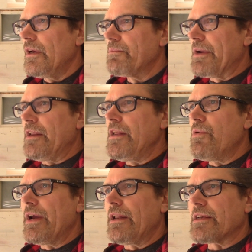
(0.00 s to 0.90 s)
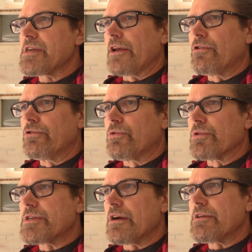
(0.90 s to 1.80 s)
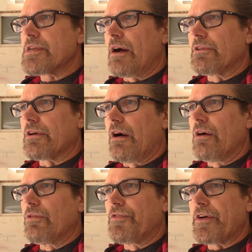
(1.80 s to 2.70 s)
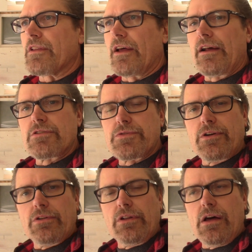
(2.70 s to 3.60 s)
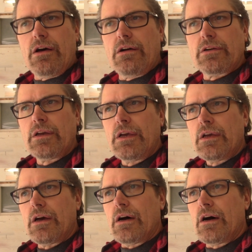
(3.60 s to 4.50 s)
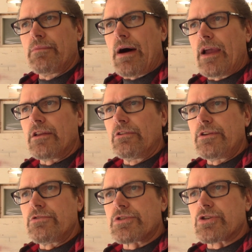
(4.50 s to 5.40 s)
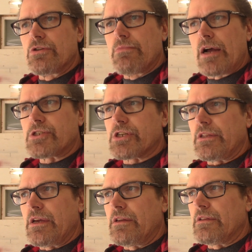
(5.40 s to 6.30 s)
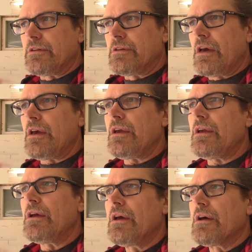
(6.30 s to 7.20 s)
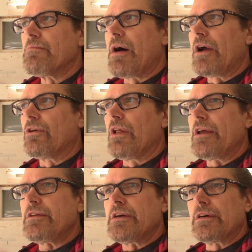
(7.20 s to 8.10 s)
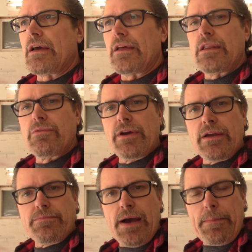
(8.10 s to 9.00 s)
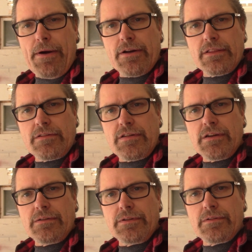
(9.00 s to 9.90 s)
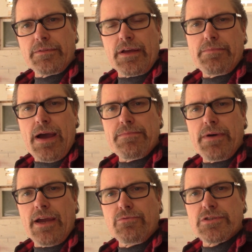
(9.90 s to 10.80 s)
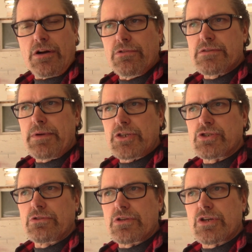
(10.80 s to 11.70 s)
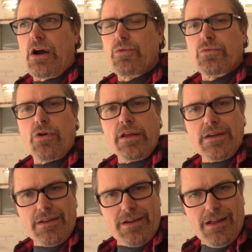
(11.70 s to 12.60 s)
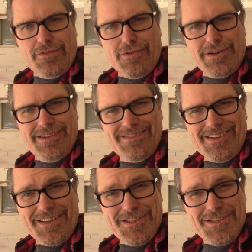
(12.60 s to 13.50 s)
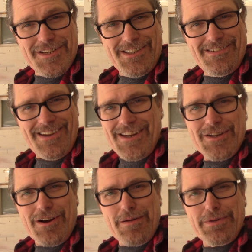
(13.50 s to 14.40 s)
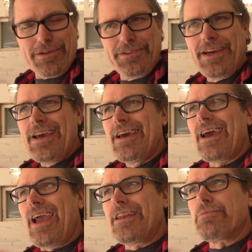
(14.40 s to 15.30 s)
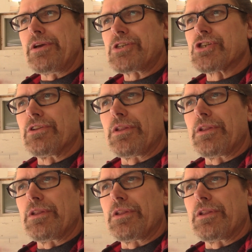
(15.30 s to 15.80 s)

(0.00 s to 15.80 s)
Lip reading: But anyway, like I said, I don't know where Terry's at with the car. We'll figure that out as we go along. I can only do so much at the end of the day. My whole idea, anyway, my part of the deal, you know, and my mind was always to make sure this car would run and get to California, like I just said, any car I build, and to make sure that